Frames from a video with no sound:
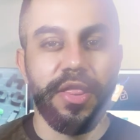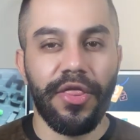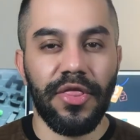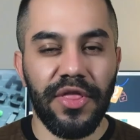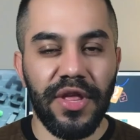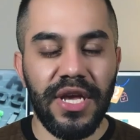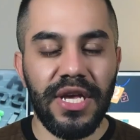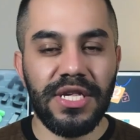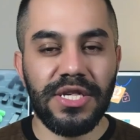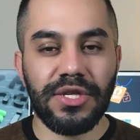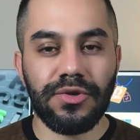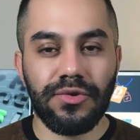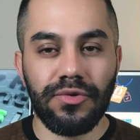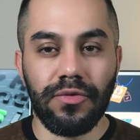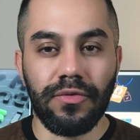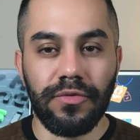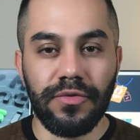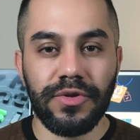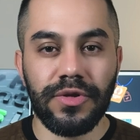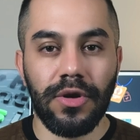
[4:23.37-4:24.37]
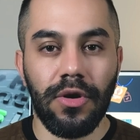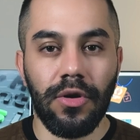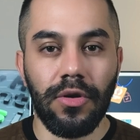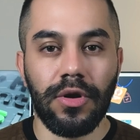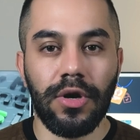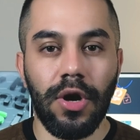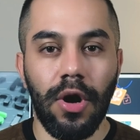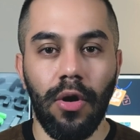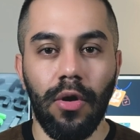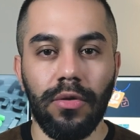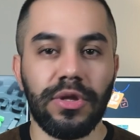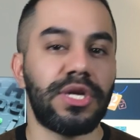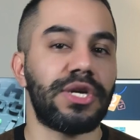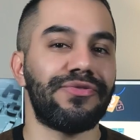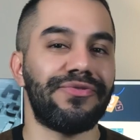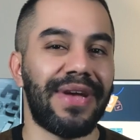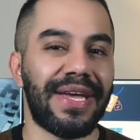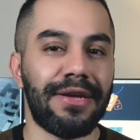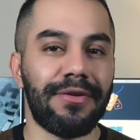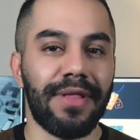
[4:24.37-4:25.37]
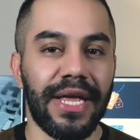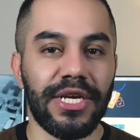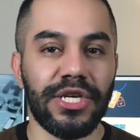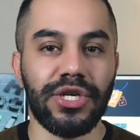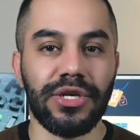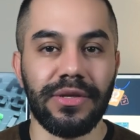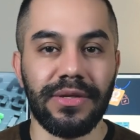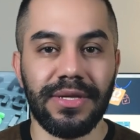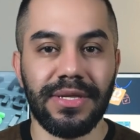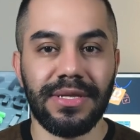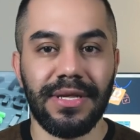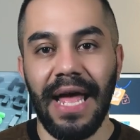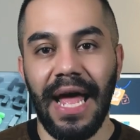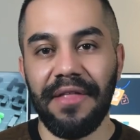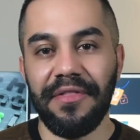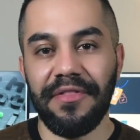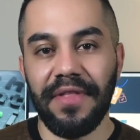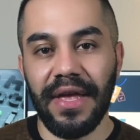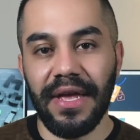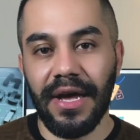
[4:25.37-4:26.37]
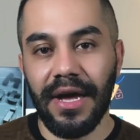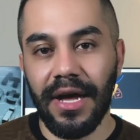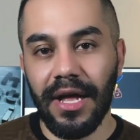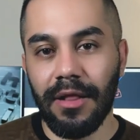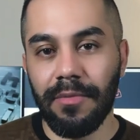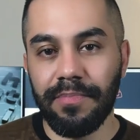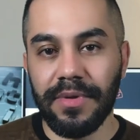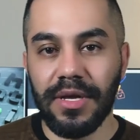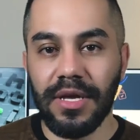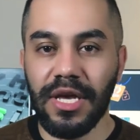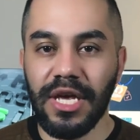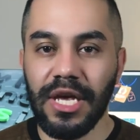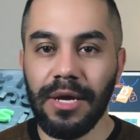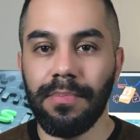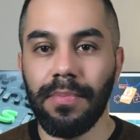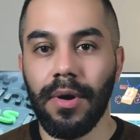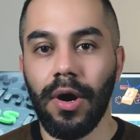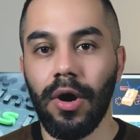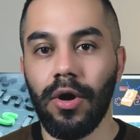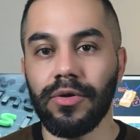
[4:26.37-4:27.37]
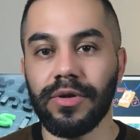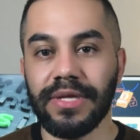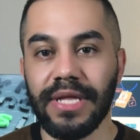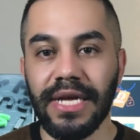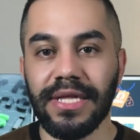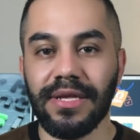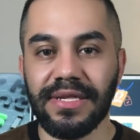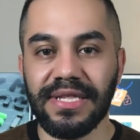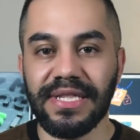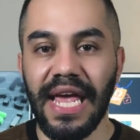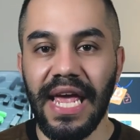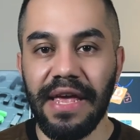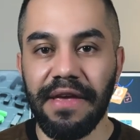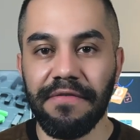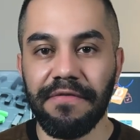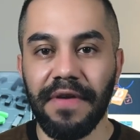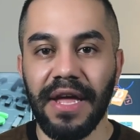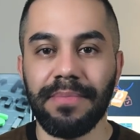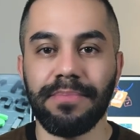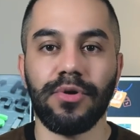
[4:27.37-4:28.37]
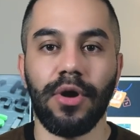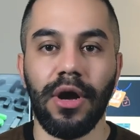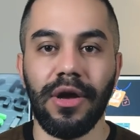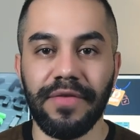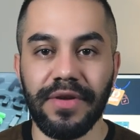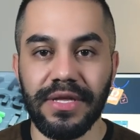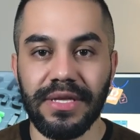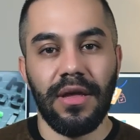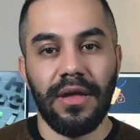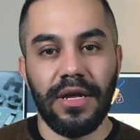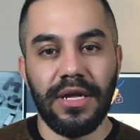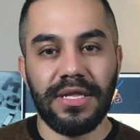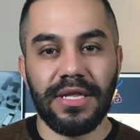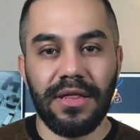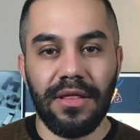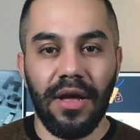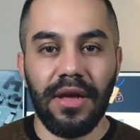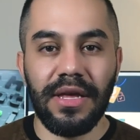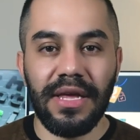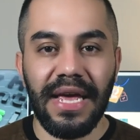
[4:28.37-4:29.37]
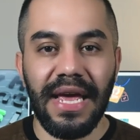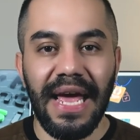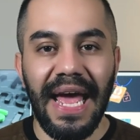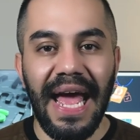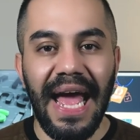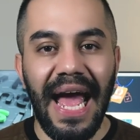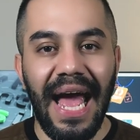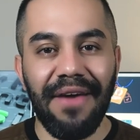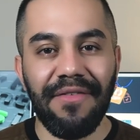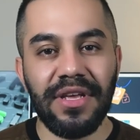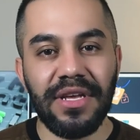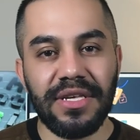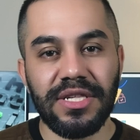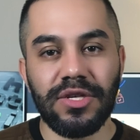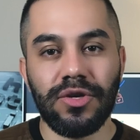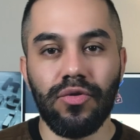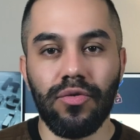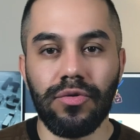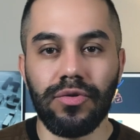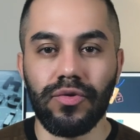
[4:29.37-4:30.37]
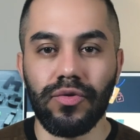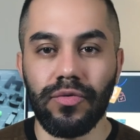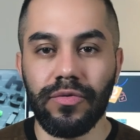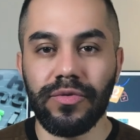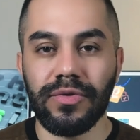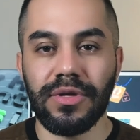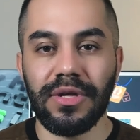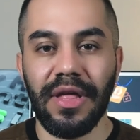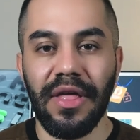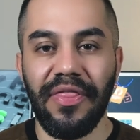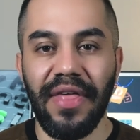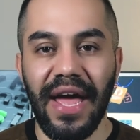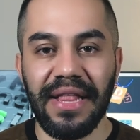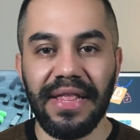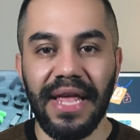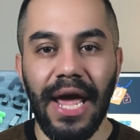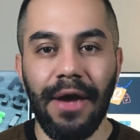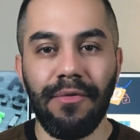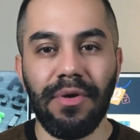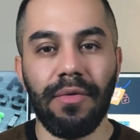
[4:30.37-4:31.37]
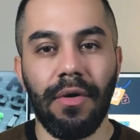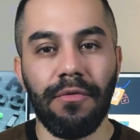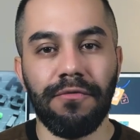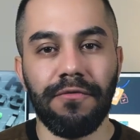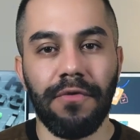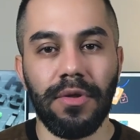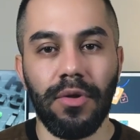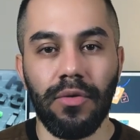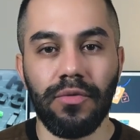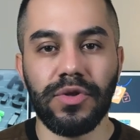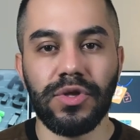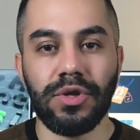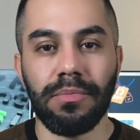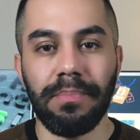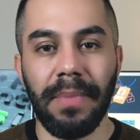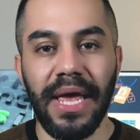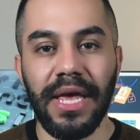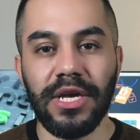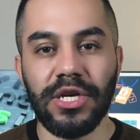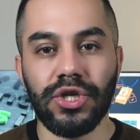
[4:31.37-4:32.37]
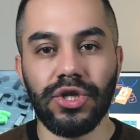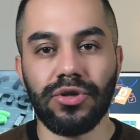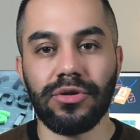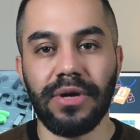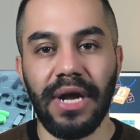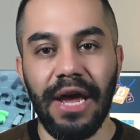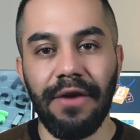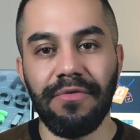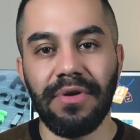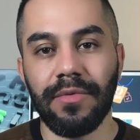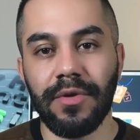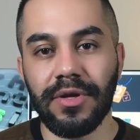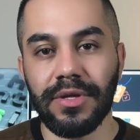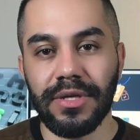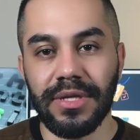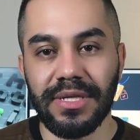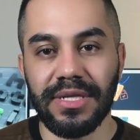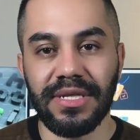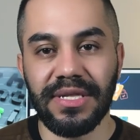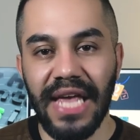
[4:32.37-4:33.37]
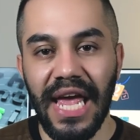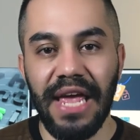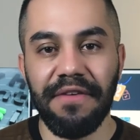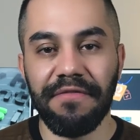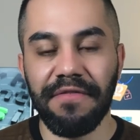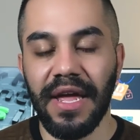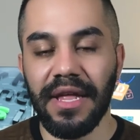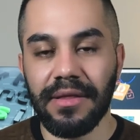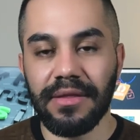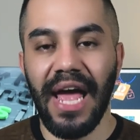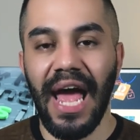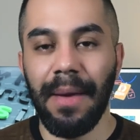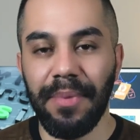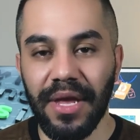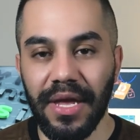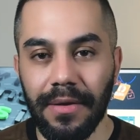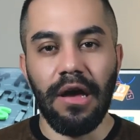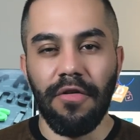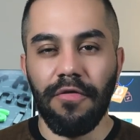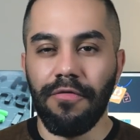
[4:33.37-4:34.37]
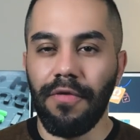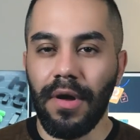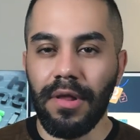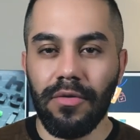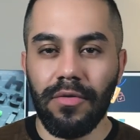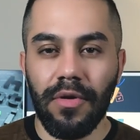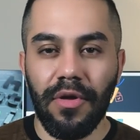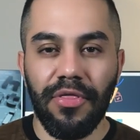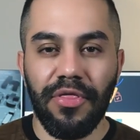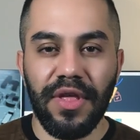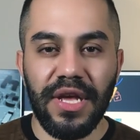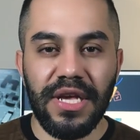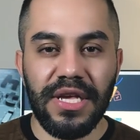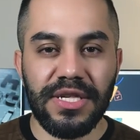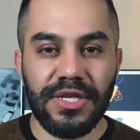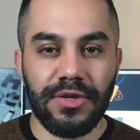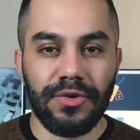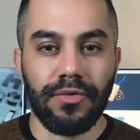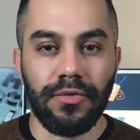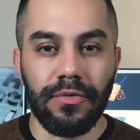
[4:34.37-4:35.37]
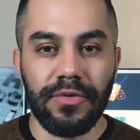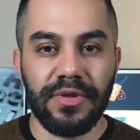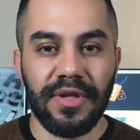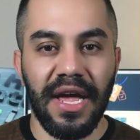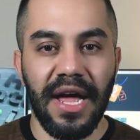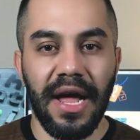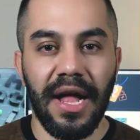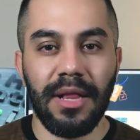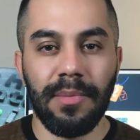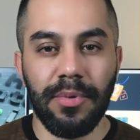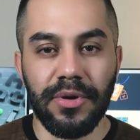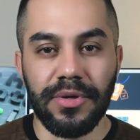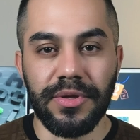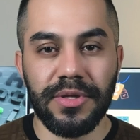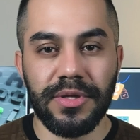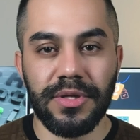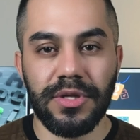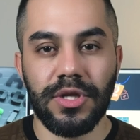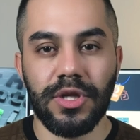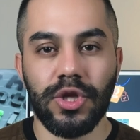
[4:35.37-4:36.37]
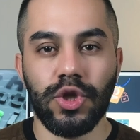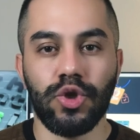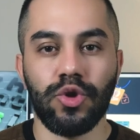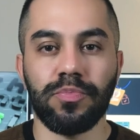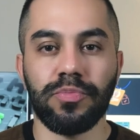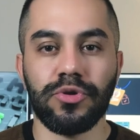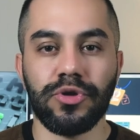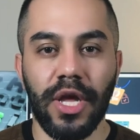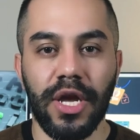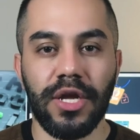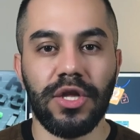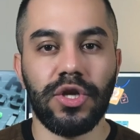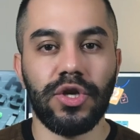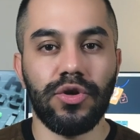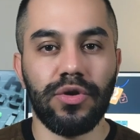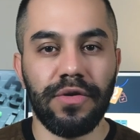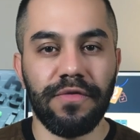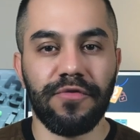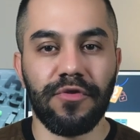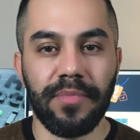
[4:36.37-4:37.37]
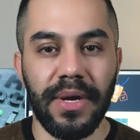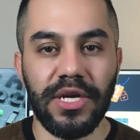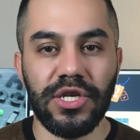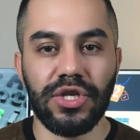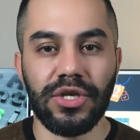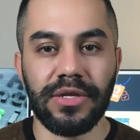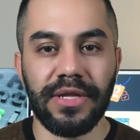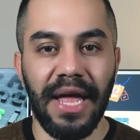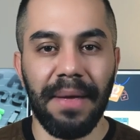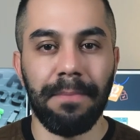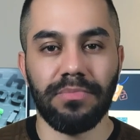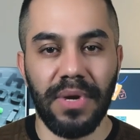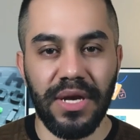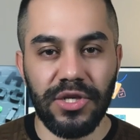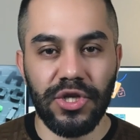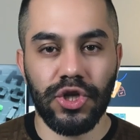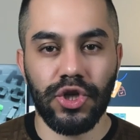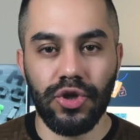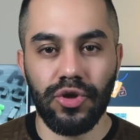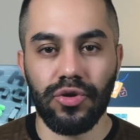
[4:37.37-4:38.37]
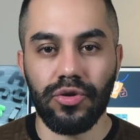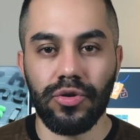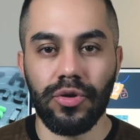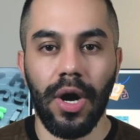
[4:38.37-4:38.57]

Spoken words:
These rules are called regulations, and they help keep our data safe and private. It's like having school rules that everyone follows to make sure everyone is safe and happy. Following these rules help us to protect your information and make sure